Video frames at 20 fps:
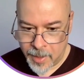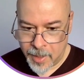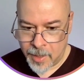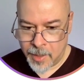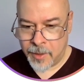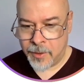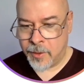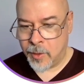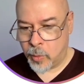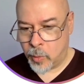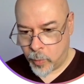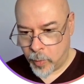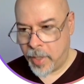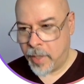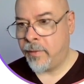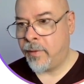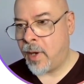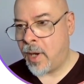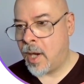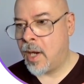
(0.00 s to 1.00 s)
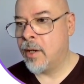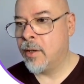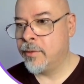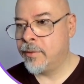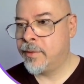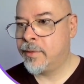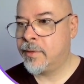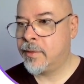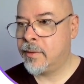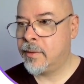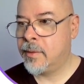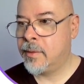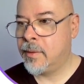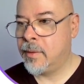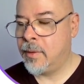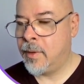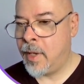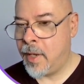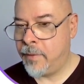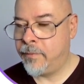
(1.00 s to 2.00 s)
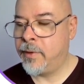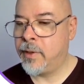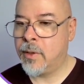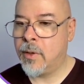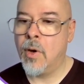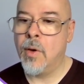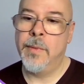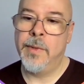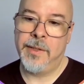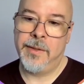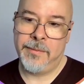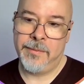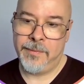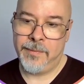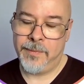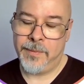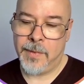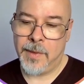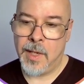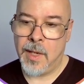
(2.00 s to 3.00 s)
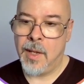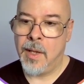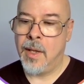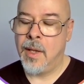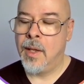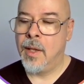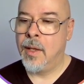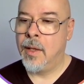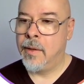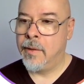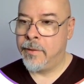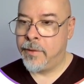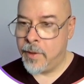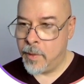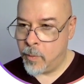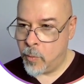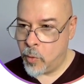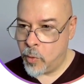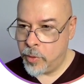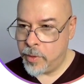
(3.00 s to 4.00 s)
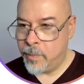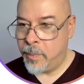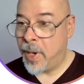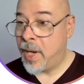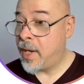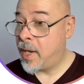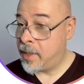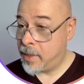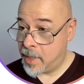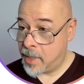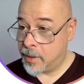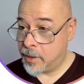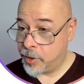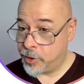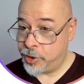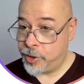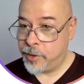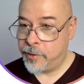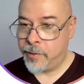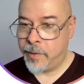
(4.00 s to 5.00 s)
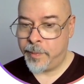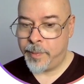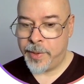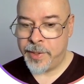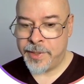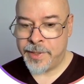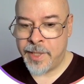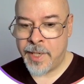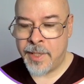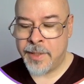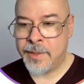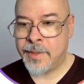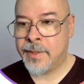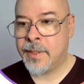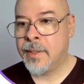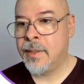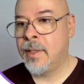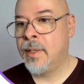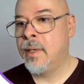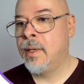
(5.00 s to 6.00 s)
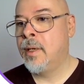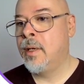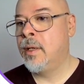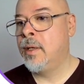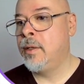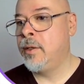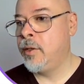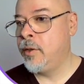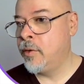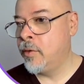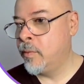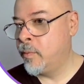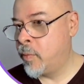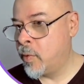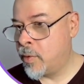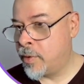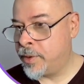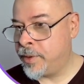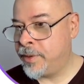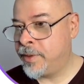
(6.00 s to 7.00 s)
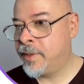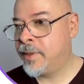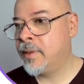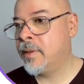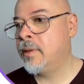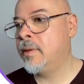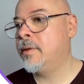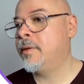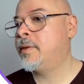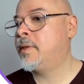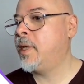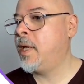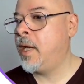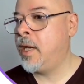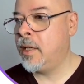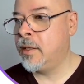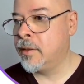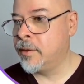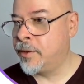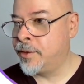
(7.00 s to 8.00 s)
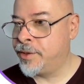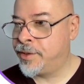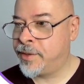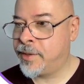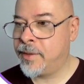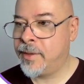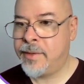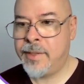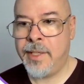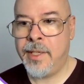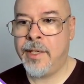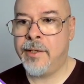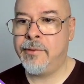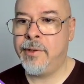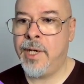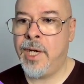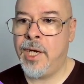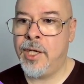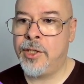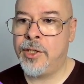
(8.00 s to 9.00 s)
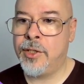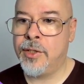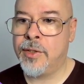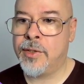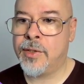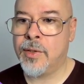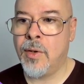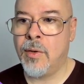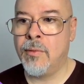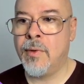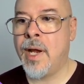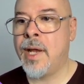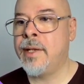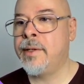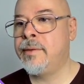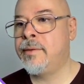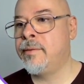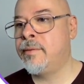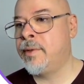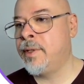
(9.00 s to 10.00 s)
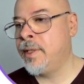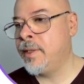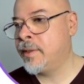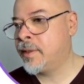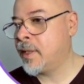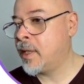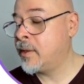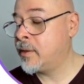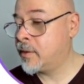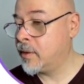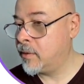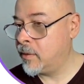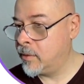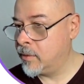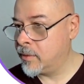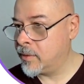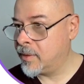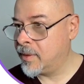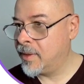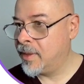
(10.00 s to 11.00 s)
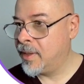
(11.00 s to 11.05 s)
and the 12th house have in common? The moon, by analogy, represents newborns, sailors, sea creatures, wanderings, and so on.